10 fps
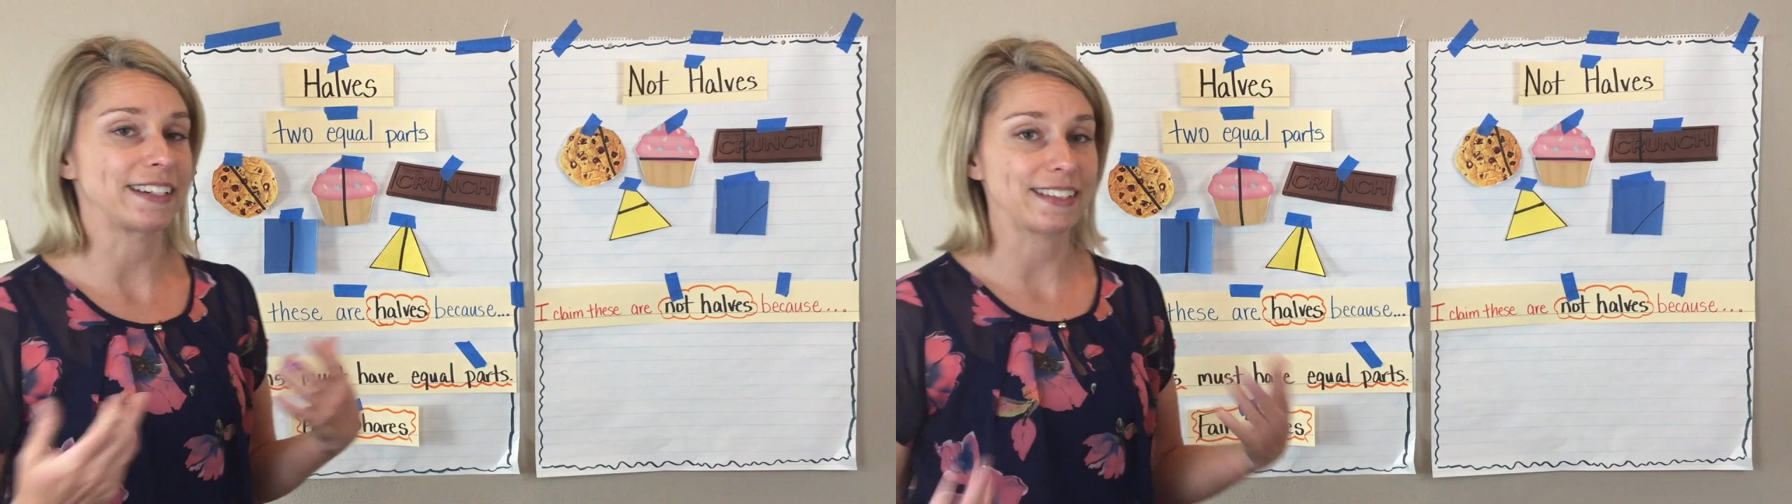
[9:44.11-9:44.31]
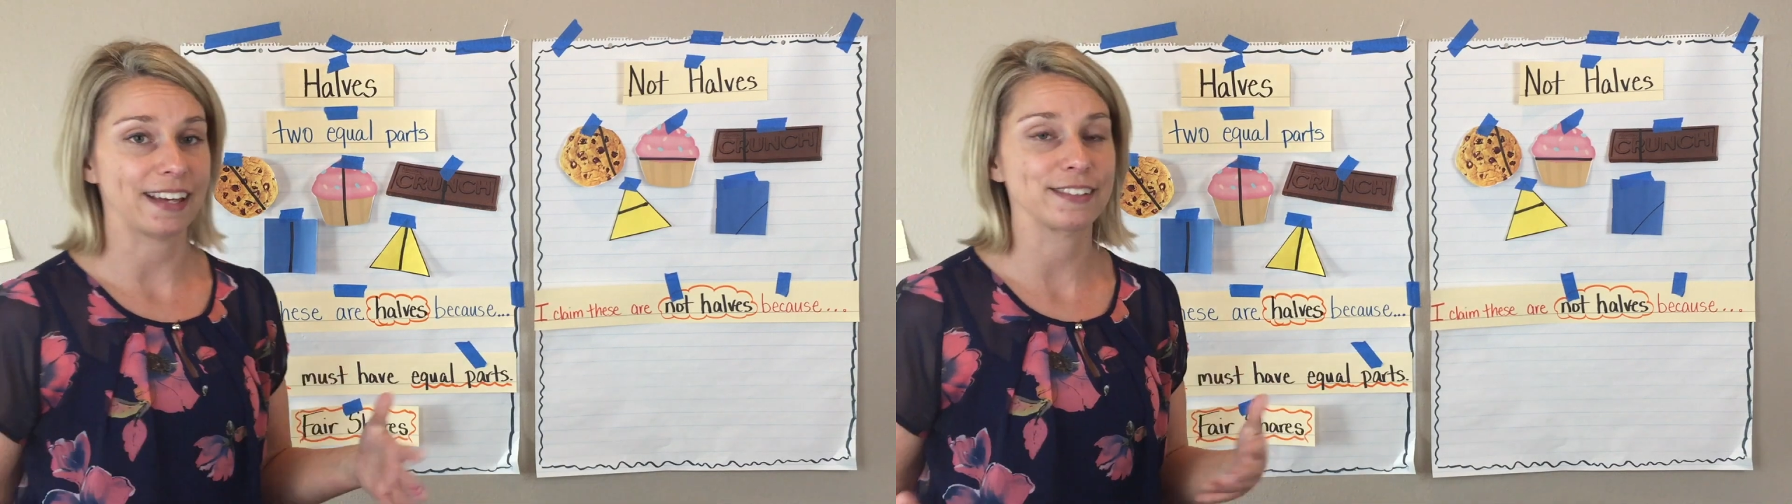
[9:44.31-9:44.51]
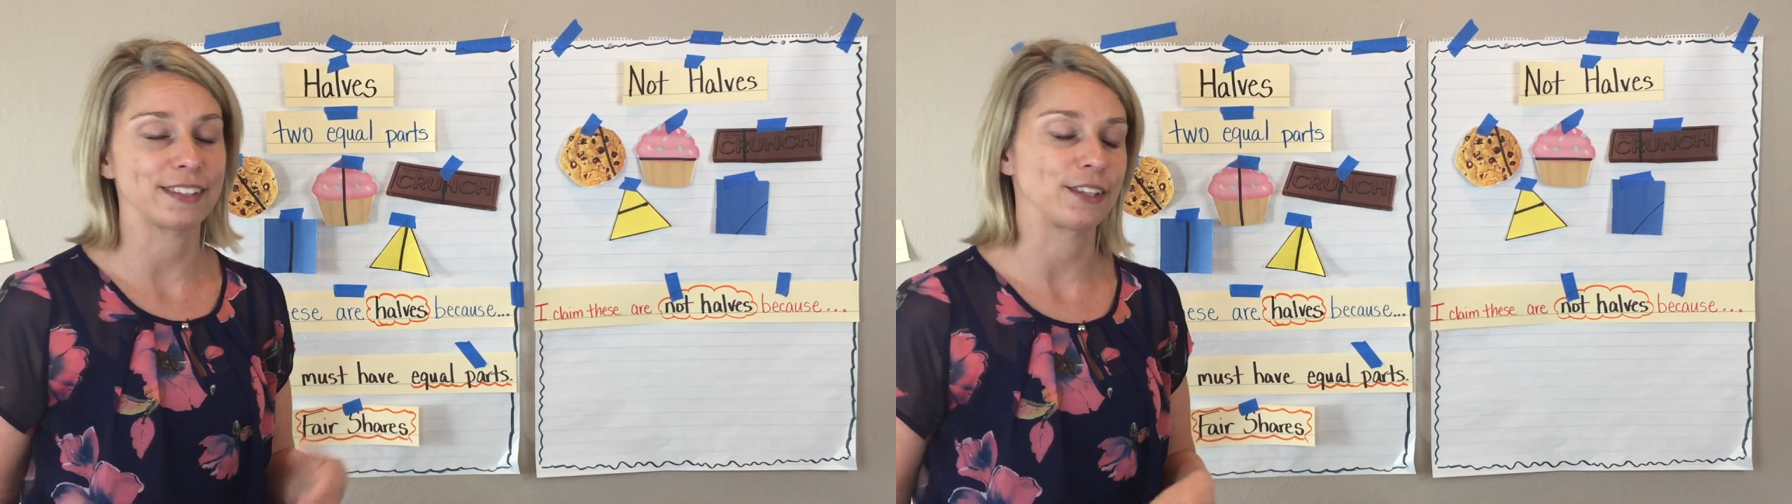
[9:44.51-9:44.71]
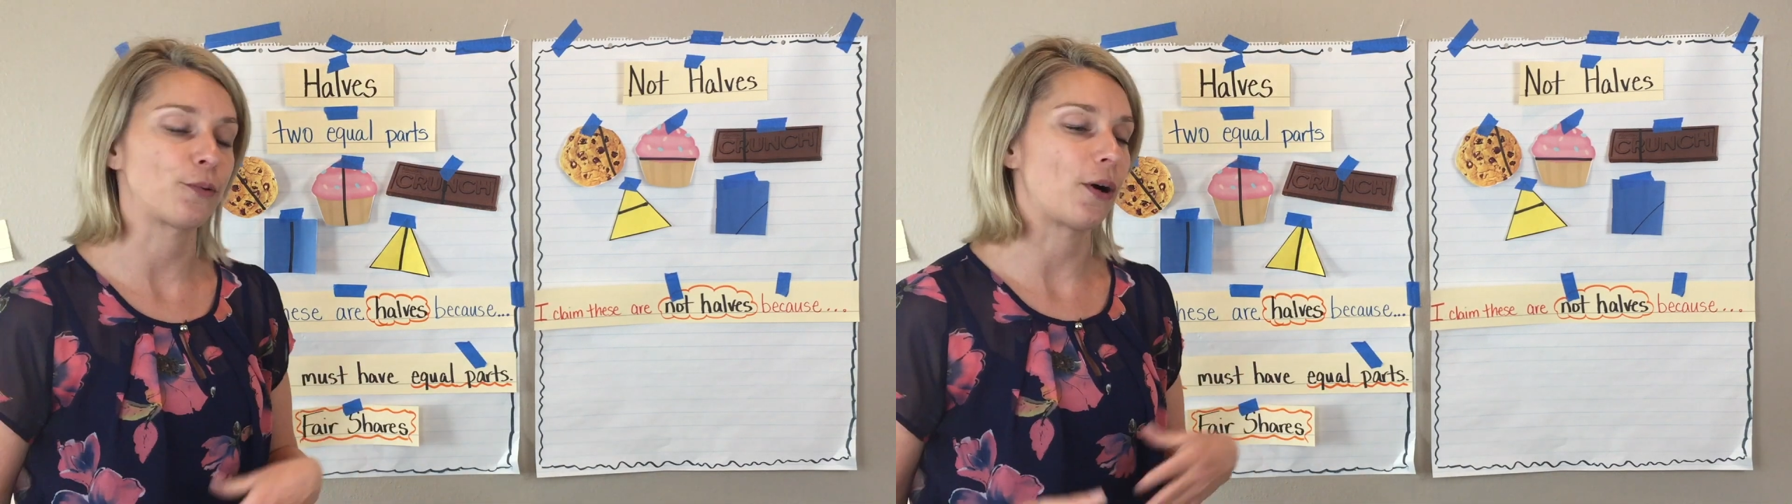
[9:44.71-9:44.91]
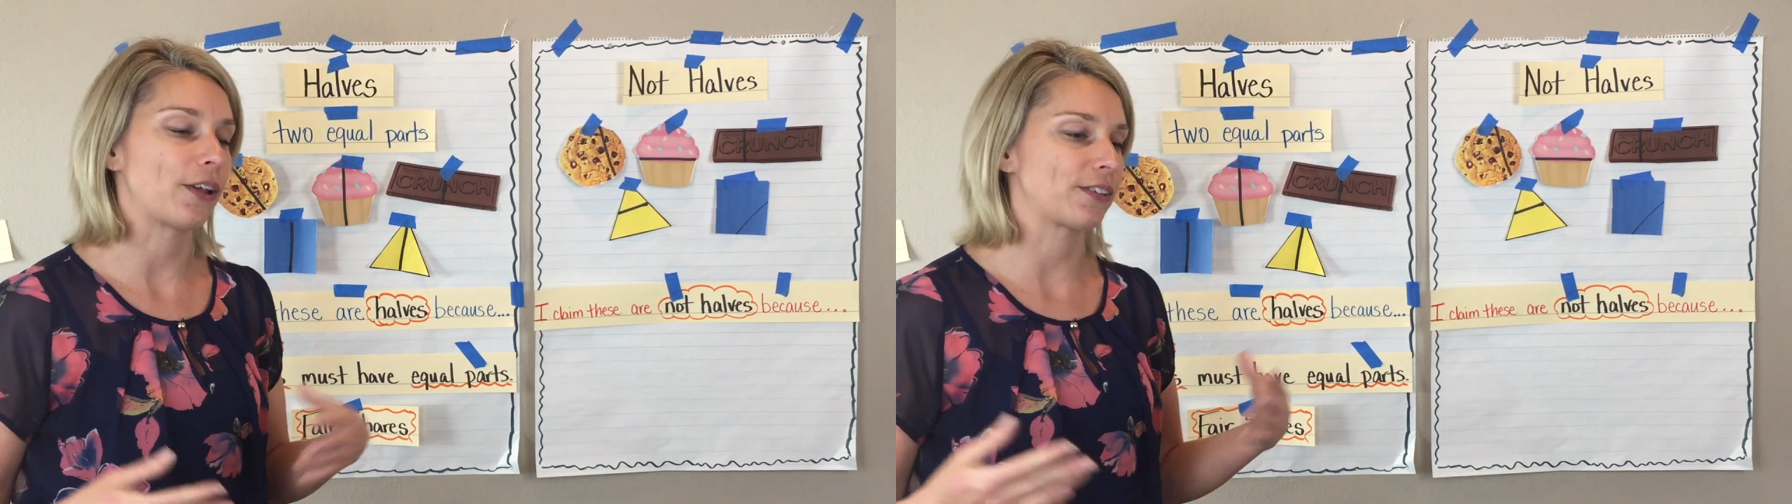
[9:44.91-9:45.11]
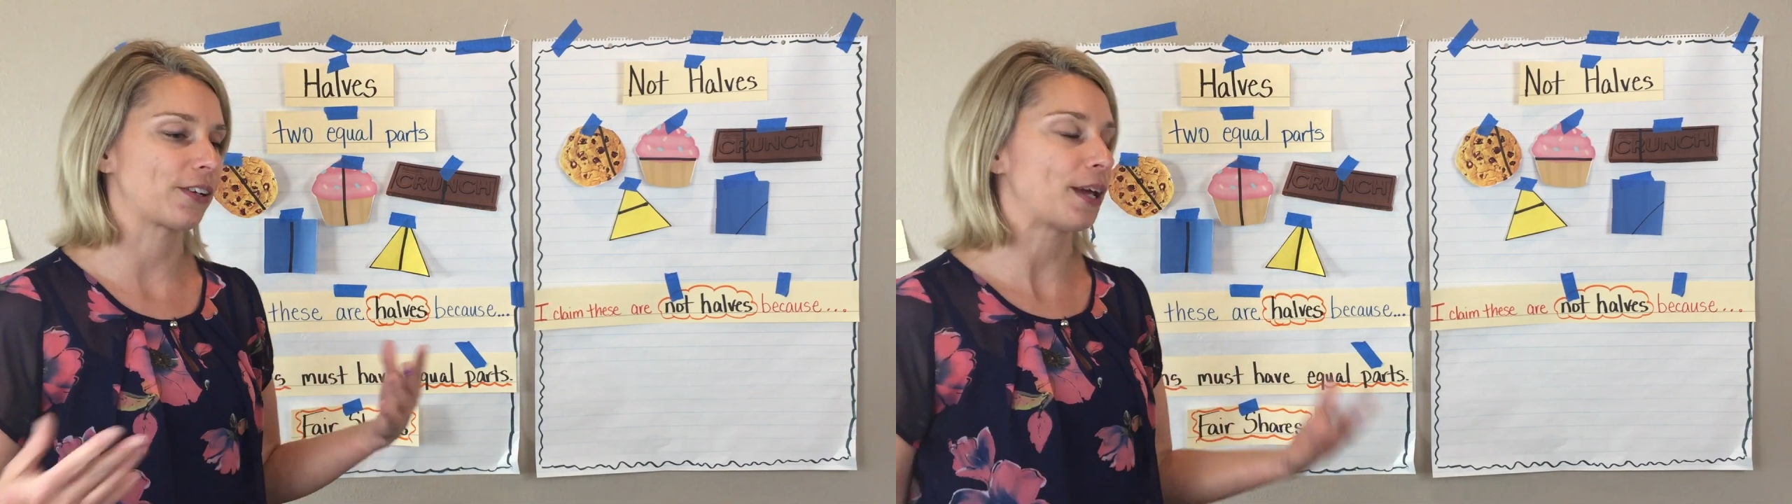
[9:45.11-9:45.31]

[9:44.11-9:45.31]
a test and the walls are